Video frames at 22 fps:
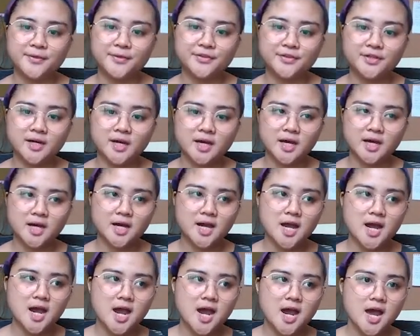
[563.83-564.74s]

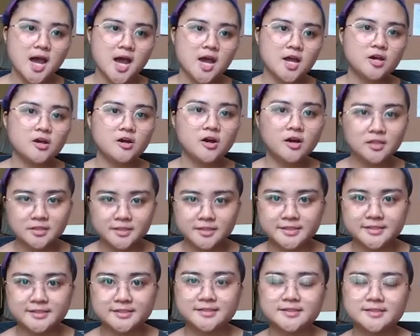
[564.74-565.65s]
the
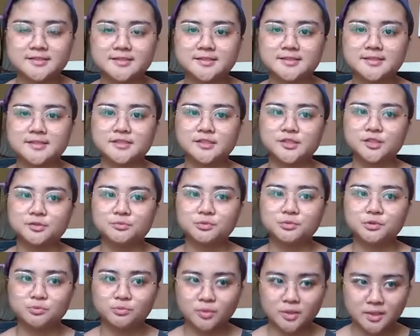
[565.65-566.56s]
colors that she
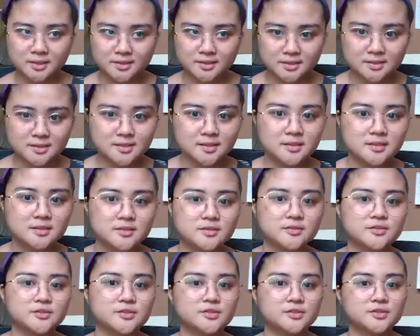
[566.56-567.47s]
would want
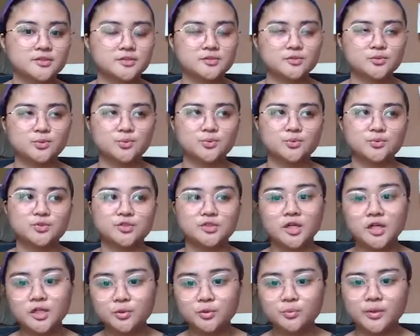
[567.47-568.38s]
to
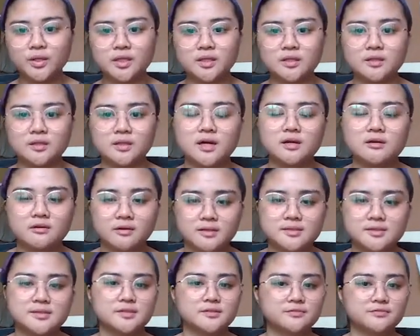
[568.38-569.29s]
start with
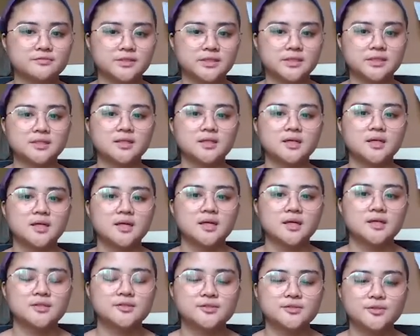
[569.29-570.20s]
across her feed.
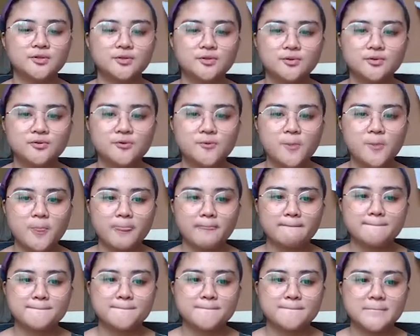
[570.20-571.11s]
So
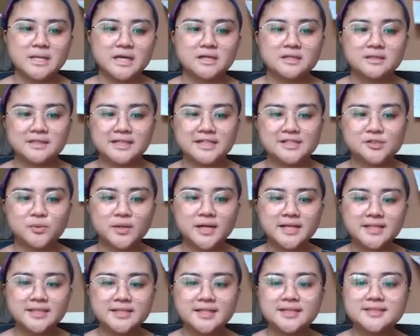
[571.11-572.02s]
that's what
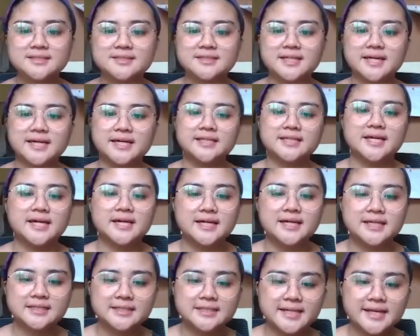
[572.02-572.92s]
I did. And
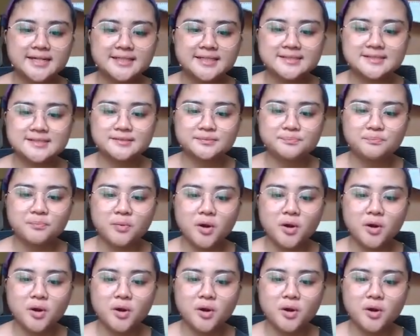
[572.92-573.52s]
then the next